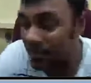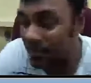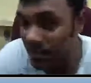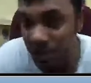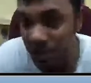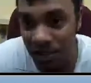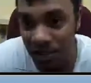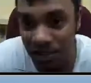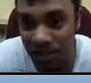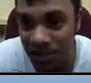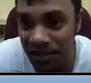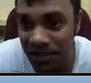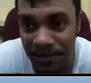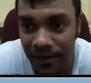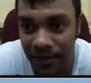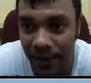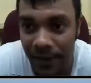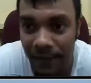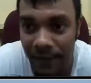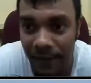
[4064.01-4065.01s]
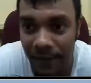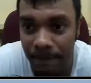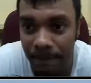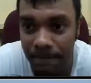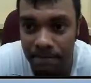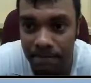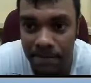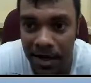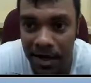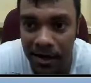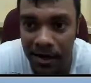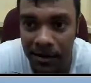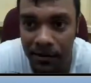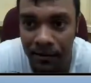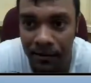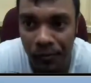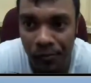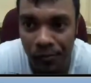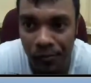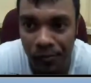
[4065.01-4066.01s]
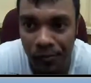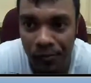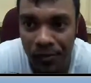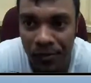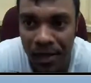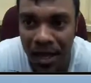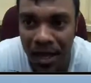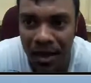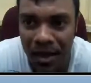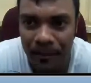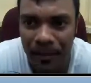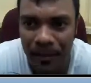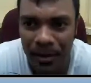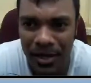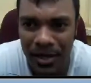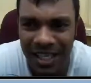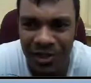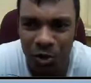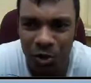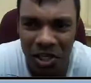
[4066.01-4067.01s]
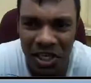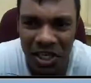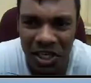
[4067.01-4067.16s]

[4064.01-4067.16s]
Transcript: Practice quizzes. So I like the form.